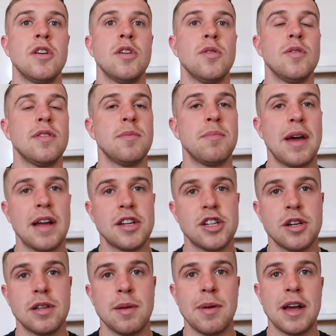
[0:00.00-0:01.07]
who is in
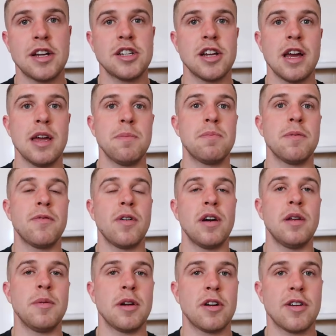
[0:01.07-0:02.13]
the best shape,
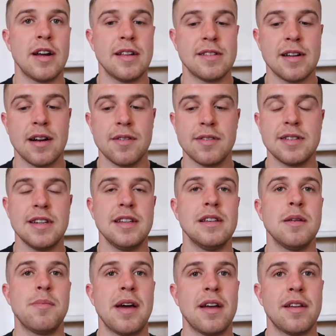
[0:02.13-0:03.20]
providing me great service,
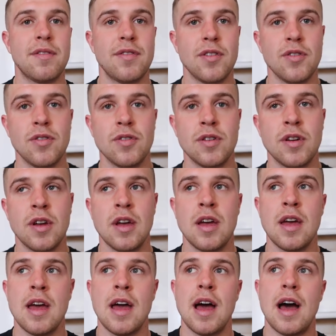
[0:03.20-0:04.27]
eating the best food.
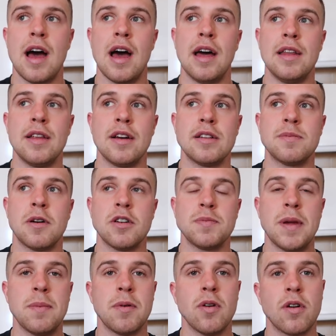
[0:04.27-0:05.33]
And I suppose
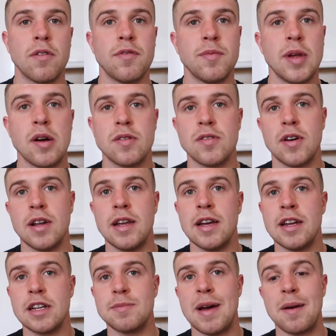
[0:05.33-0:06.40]
people looking from the outside
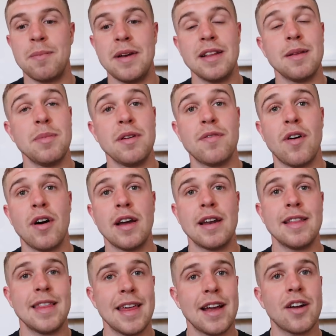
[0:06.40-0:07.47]
in expect me to be fine.
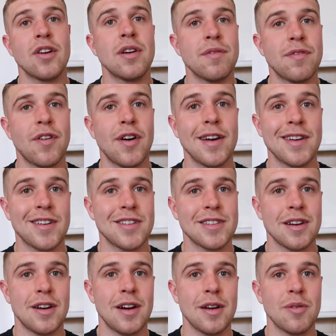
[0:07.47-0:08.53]
I think I'm fine because
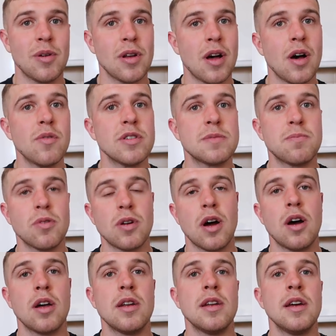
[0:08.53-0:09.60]
I will always put
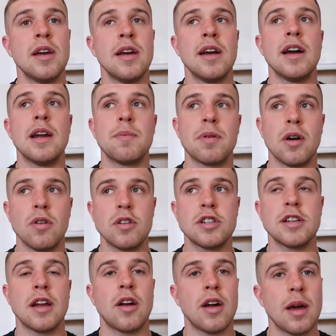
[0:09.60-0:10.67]
on an approach
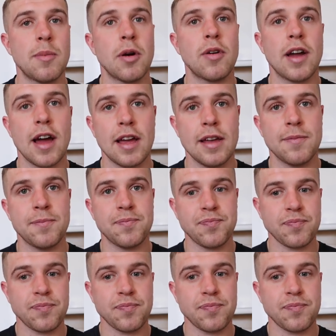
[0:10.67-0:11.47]
that I am okay.